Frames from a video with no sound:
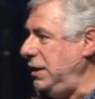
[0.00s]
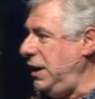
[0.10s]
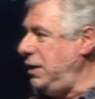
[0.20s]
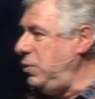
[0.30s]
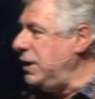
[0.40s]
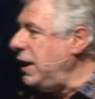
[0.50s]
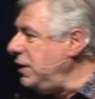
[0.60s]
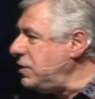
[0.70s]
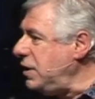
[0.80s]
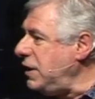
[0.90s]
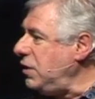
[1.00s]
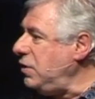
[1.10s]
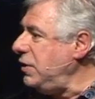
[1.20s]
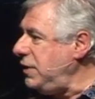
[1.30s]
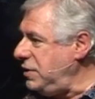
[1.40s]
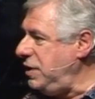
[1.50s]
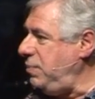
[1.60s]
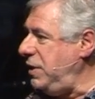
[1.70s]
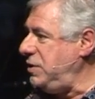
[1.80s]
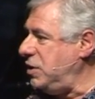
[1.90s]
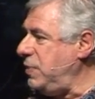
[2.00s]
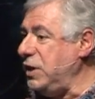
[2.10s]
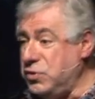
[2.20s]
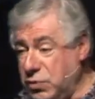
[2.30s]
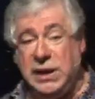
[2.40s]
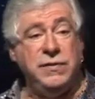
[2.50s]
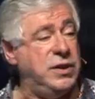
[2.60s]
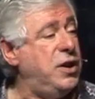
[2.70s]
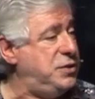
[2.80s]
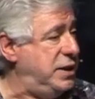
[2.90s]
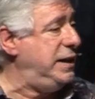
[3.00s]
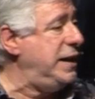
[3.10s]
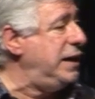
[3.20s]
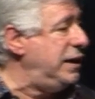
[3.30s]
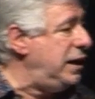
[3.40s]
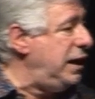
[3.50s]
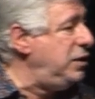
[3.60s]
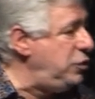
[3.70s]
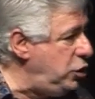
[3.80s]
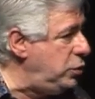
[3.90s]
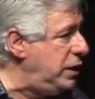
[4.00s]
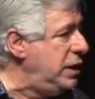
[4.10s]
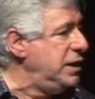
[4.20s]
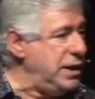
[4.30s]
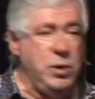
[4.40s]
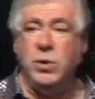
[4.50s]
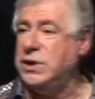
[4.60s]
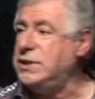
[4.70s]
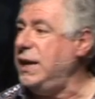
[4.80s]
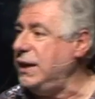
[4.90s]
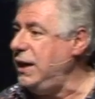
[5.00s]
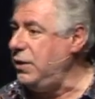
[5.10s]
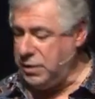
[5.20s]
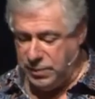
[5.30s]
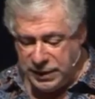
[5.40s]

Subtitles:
And whether they listen to that or not, that's their business. But it's really for those that are younger and newer that we want to take care of them.